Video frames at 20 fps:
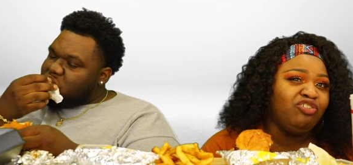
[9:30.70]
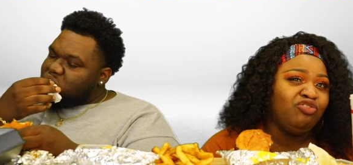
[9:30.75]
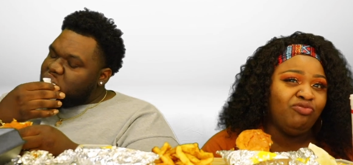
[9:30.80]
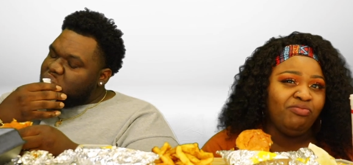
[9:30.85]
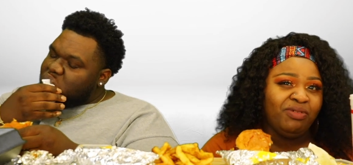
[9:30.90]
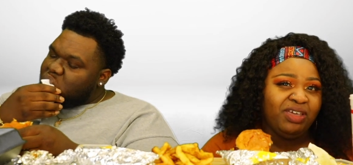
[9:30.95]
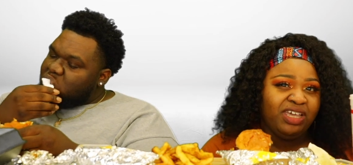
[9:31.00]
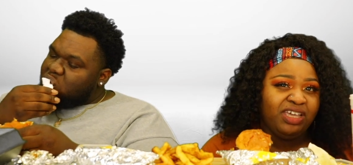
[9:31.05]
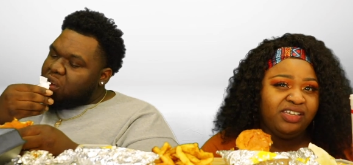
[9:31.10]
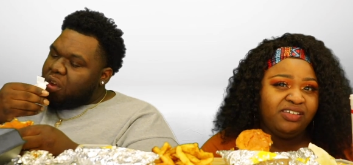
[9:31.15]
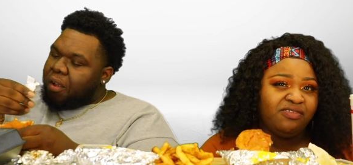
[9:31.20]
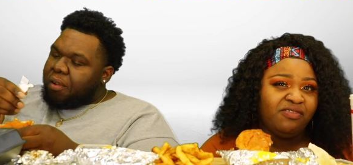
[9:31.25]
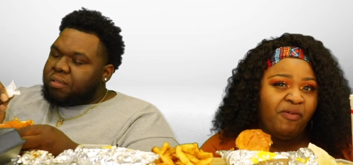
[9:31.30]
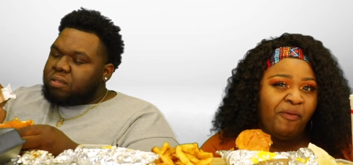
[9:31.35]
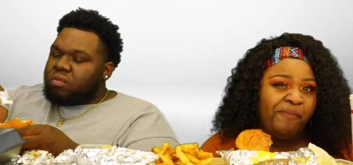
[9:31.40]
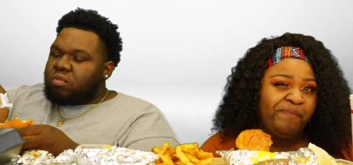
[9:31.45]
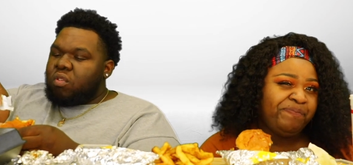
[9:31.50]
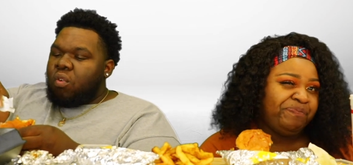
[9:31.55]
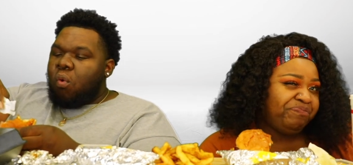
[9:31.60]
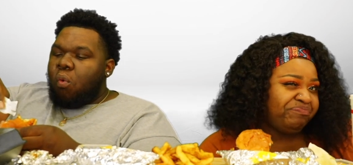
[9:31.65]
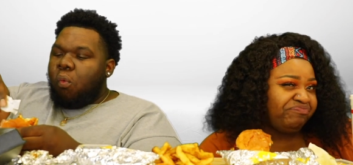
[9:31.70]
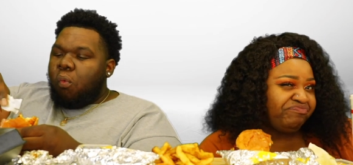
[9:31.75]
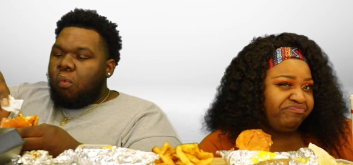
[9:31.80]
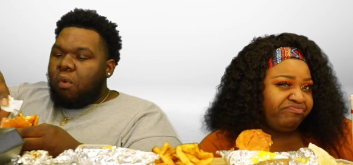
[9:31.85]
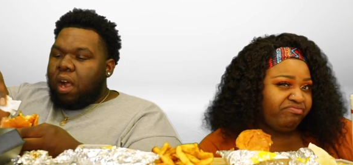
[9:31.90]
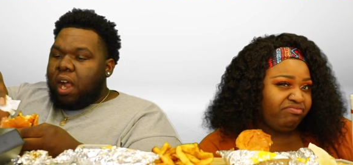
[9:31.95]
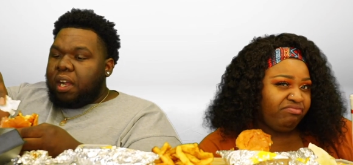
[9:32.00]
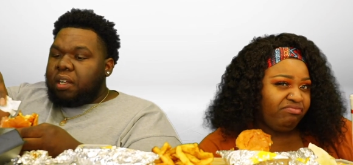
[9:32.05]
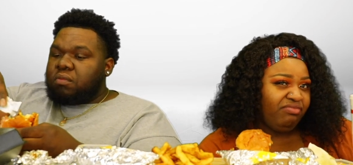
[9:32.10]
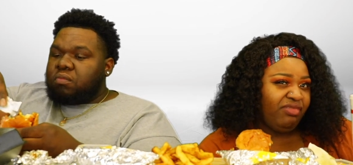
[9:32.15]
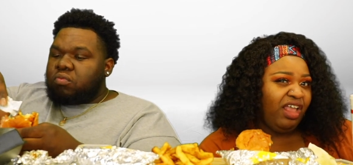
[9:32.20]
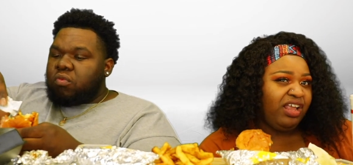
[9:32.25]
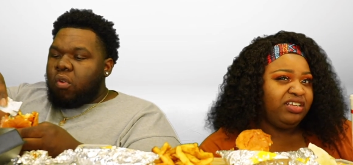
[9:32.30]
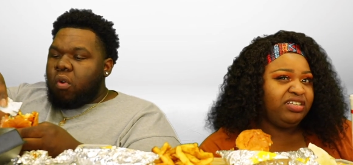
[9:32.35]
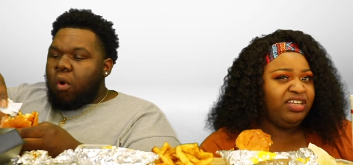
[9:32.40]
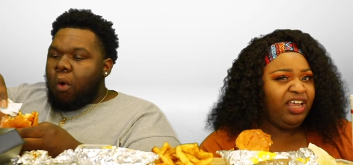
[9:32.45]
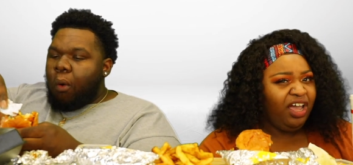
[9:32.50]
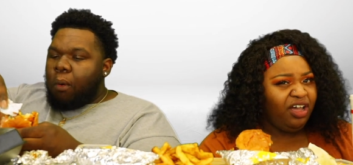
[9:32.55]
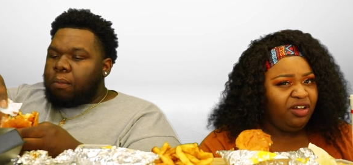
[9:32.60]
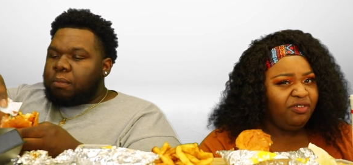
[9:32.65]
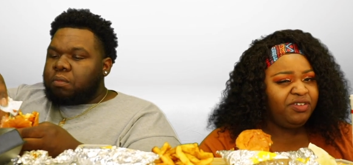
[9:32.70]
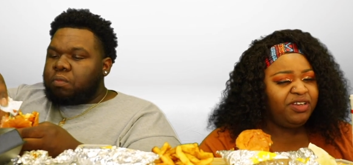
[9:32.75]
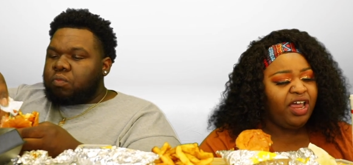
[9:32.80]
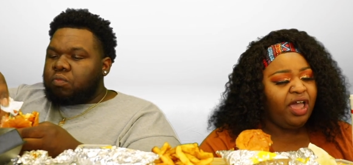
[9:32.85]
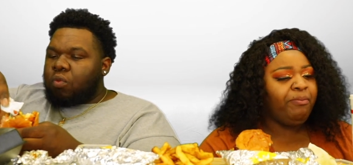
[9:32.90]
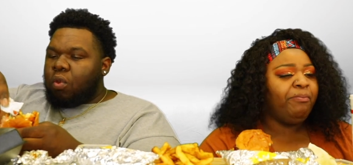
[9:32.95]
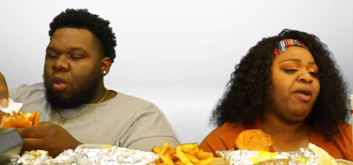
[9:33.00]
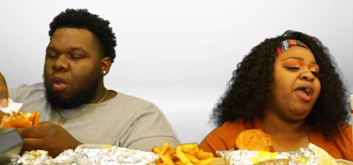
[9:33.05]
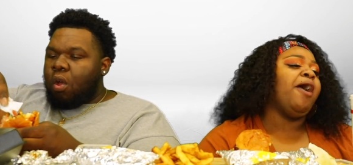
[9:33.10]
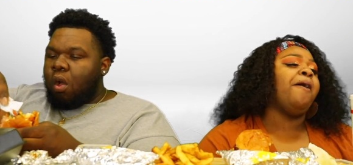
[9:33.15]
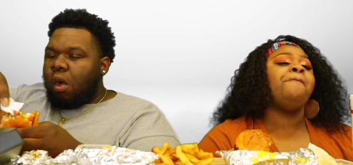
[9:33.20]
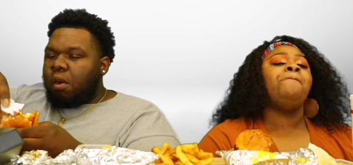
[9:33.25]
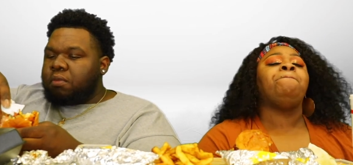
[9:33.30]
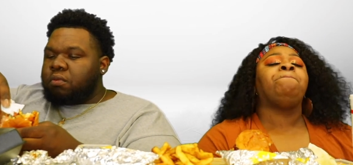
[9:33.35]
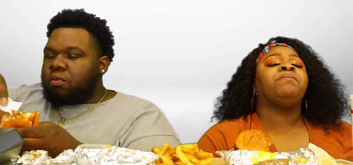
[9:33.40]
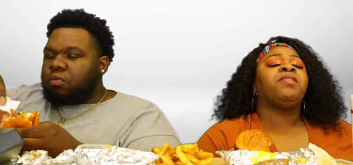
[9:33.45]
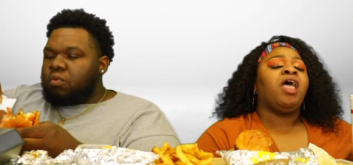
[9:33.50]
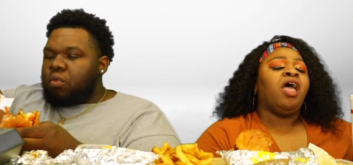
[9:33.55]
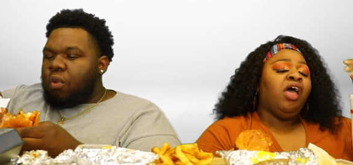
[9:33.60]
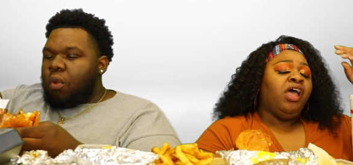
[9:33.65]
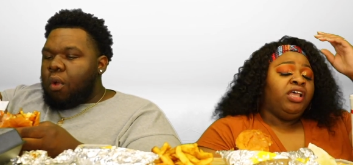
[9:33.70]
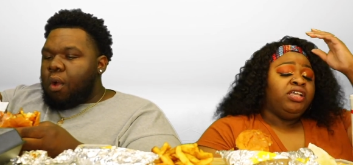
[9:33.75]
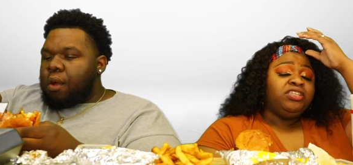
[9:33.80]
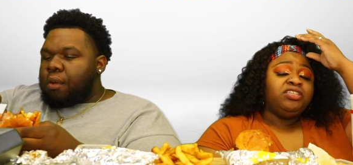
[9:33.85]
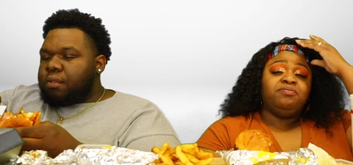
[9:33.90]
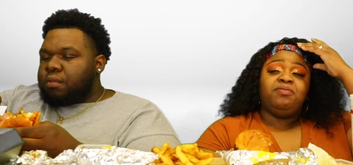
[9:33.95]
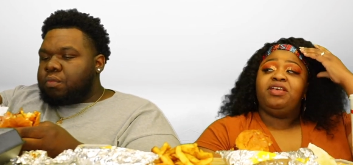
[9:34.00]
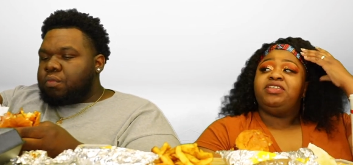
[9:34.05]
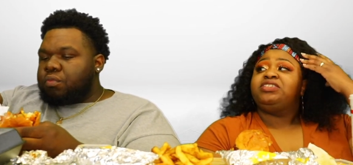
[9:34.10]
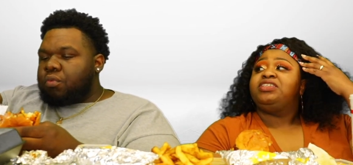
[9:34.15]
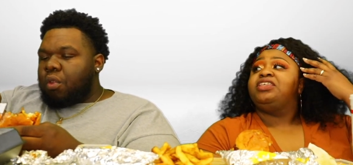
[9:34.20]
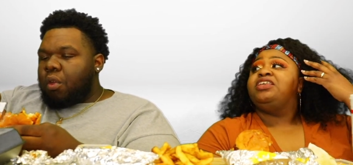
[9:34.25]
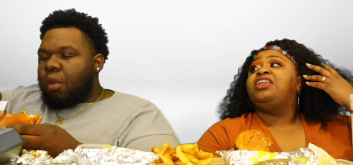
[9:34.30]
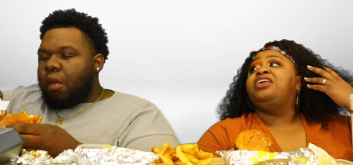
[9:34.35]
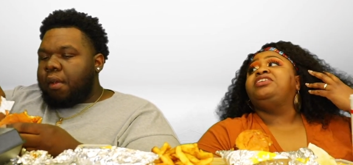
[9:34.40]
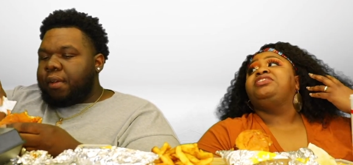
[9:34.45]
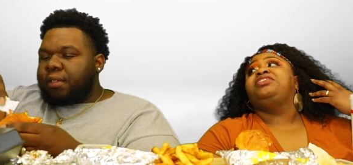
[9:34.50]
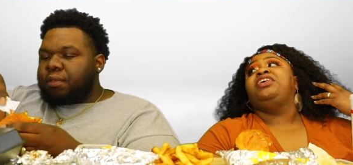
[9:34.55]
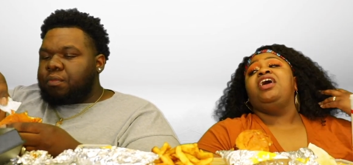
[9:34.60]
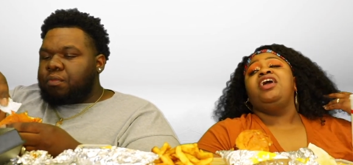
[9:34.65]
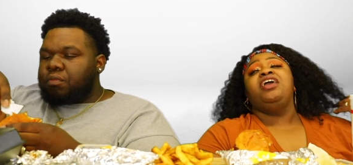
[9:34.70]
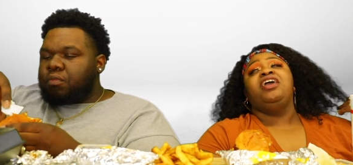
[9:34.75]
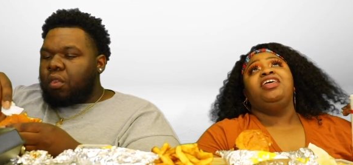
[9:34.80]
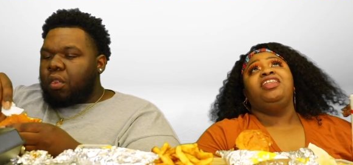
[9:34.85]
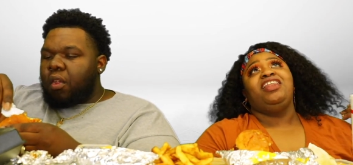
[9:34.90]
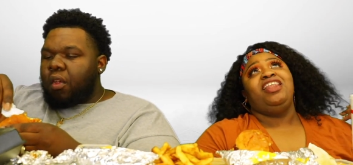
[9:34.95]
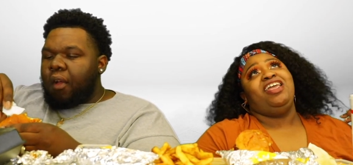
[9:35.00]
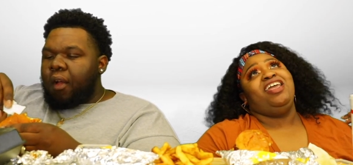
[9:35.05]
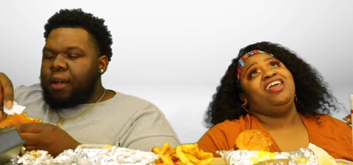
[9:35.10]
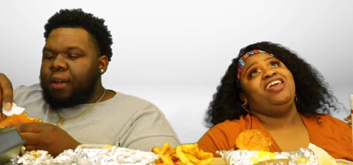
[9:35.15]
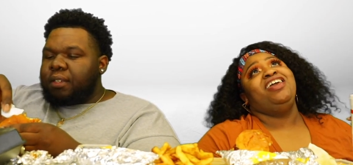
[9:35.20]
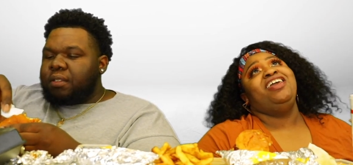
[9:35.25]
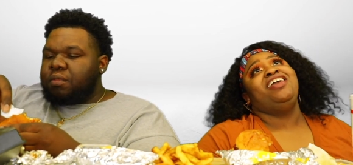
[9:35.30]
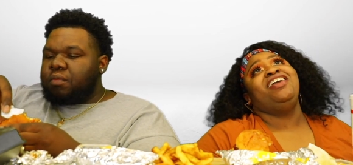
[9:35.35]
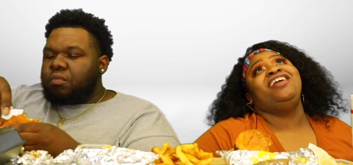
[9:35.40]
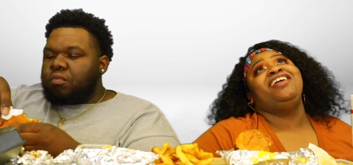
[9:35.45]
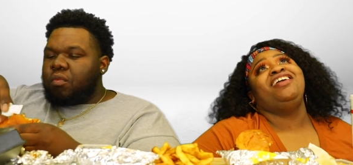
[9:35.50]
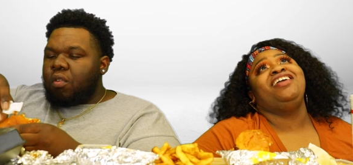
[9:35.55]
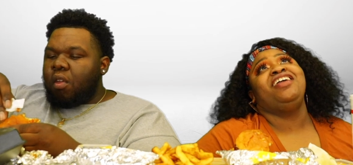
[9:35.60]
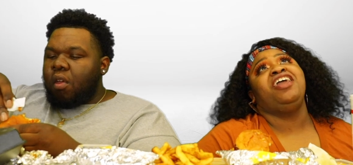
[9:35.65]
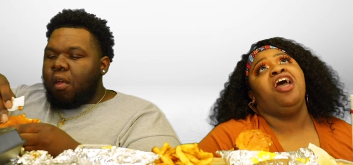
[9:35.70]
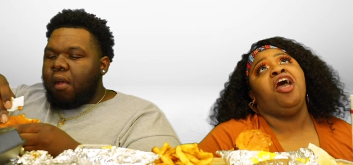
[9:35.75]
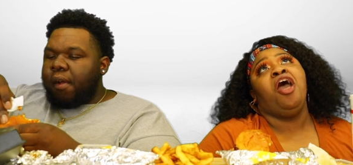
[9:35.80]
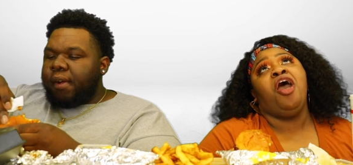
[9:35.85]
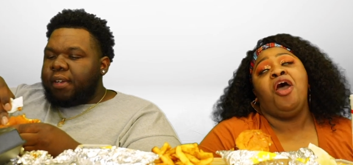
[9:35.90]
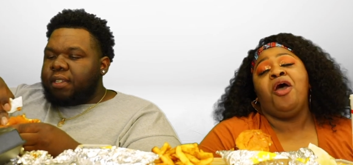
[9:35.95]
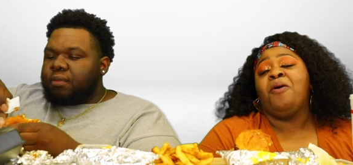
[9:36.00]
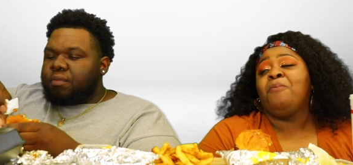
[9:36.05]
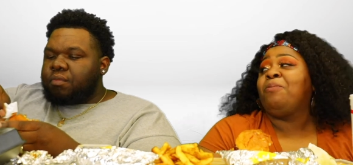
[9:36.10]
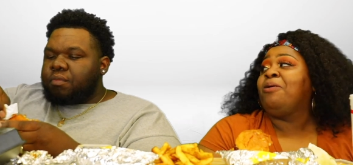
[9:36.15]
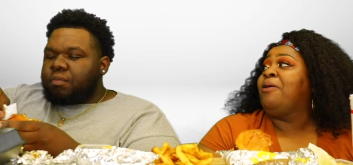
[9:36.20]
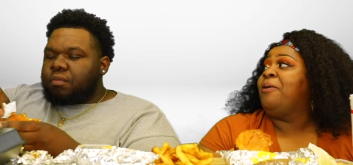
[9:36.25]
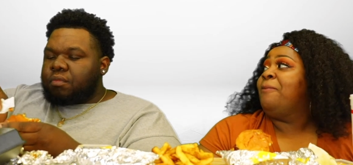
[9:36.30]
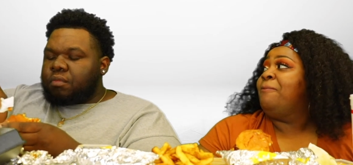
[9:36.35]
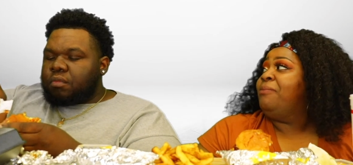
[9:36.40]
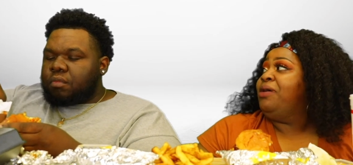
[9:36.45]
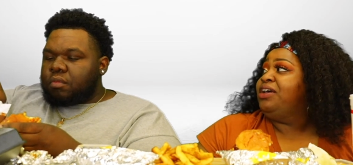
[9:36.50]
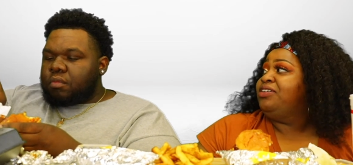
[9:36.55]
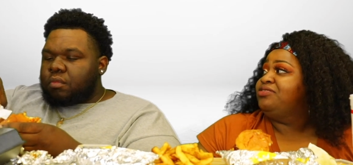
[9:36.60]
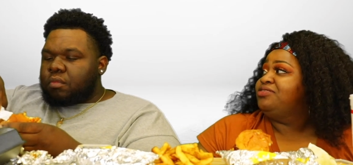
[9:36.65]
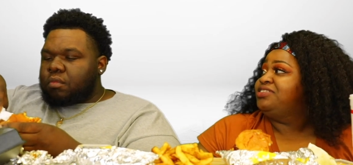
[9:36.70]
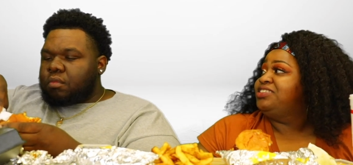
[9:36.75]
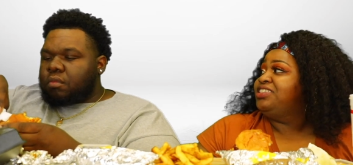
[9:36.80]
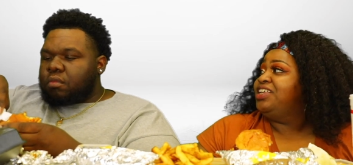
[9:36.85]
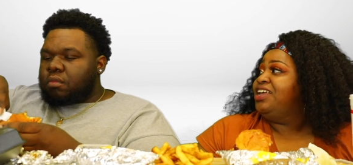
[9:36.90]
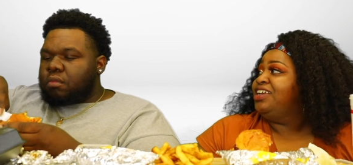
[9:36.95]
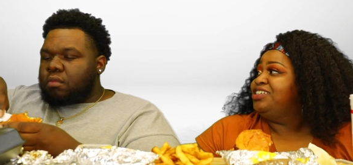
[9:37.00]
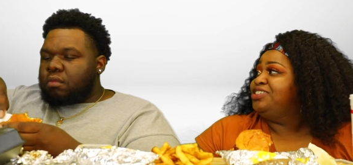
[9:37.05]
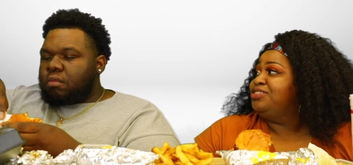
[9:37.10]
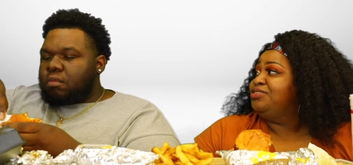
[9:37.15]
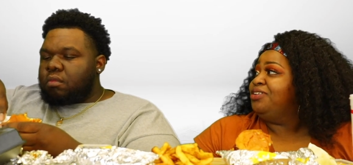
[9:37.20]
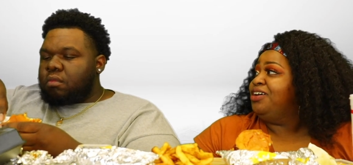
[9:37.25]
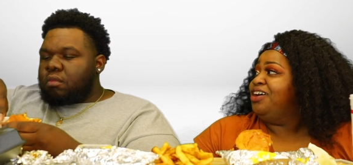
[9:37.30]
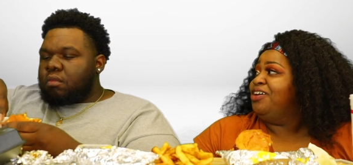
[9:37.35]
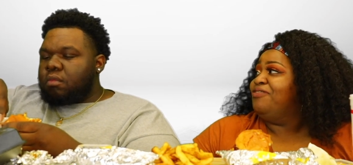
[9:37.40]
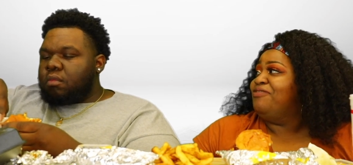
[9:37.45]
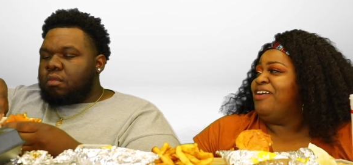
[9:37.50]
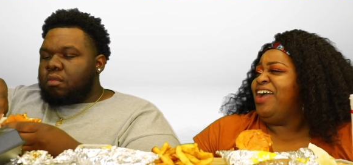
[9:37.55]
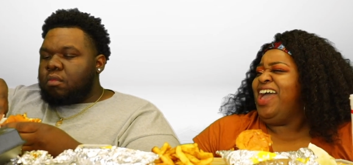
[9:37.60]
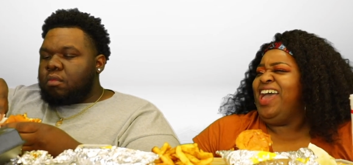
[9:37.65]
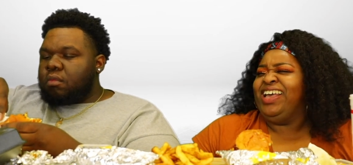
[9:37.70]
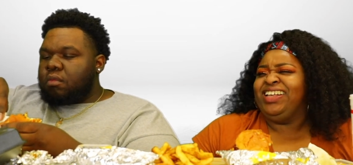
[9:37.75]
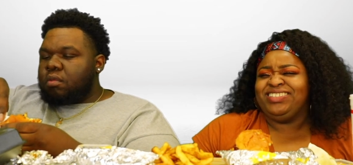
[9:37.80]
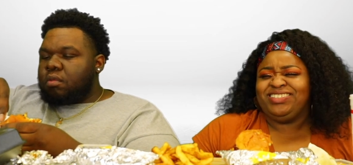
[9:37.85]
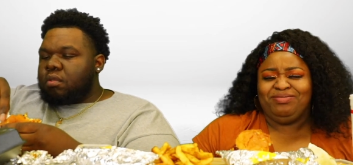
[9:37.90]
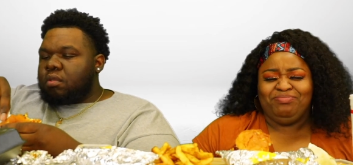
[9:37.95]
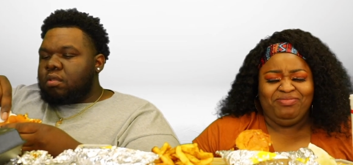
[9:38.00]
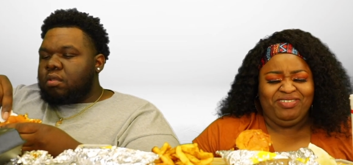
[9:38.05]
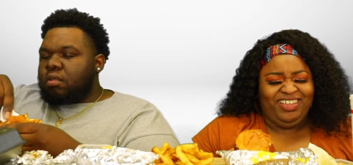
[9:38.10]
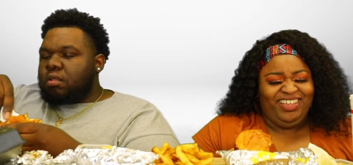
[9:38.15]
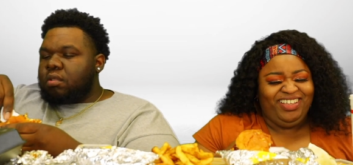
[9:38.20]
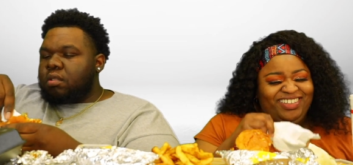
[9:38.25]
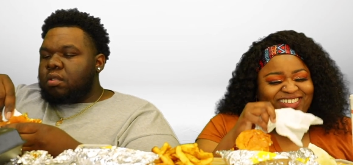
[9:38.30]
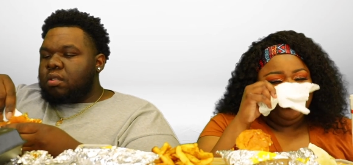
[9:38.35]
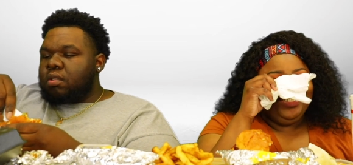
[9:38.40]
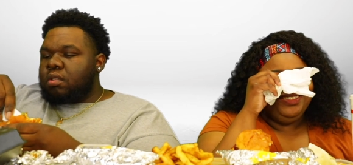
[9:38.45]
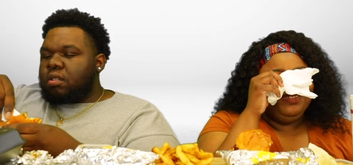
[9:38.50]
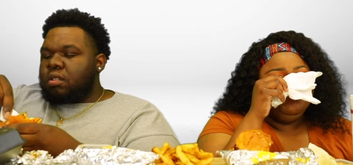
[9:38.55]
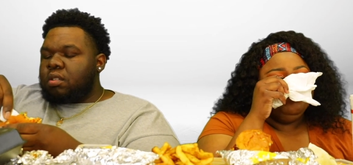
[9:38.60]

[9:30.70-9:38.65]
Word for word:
Speaker 1: you mean. Right. That's what we talking about. So basically they're saying that he promotes sexual harassment.